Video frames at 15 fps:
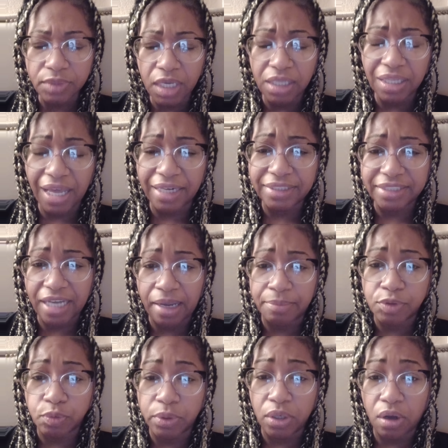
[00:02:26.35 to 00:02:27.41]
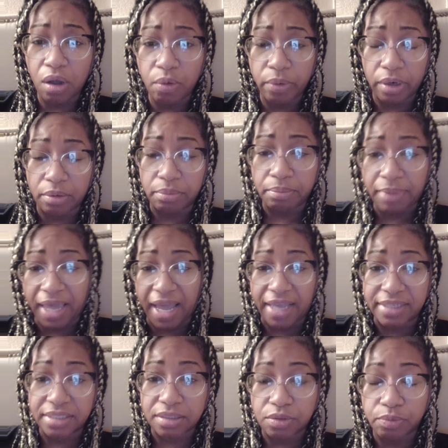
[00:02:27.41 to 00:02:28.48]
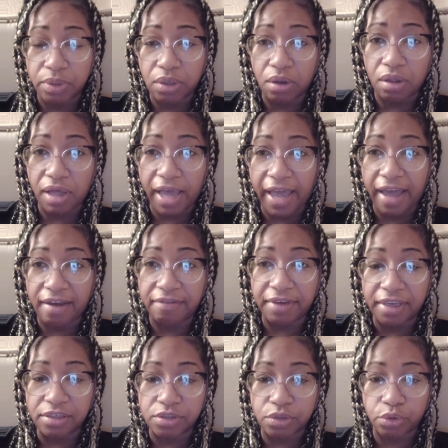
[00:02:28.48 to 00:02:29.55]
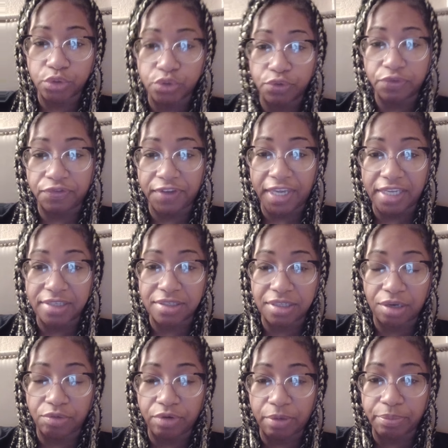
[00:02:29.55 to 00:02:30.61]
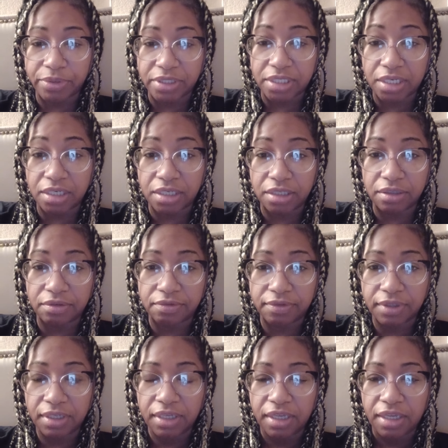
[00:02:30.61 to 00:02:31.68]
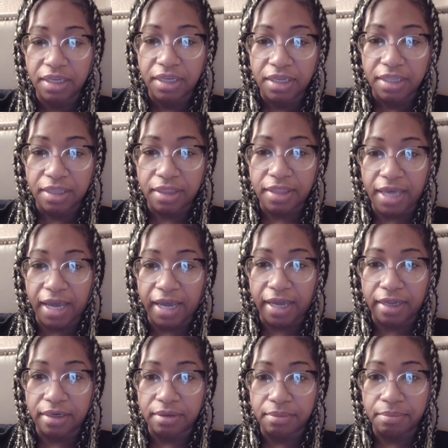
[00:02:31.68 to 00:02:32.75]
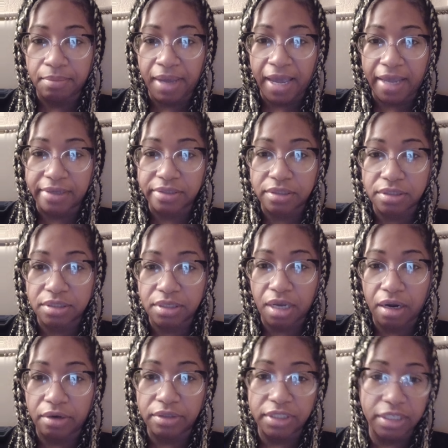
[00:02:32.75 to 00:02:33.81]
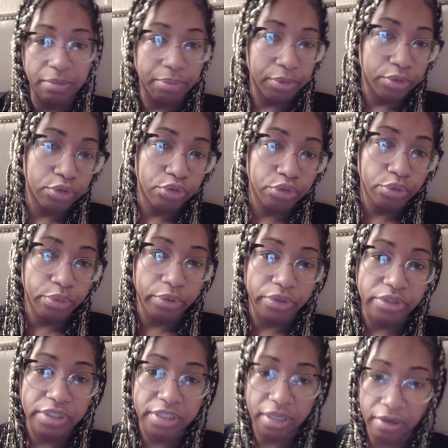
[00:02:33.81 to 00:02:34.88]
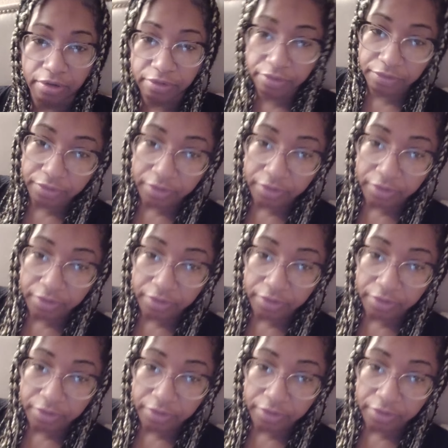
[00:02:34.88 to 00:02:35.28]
a lot of times we all wear masks. We all have a social face, a representative that masks our deeper, truer self.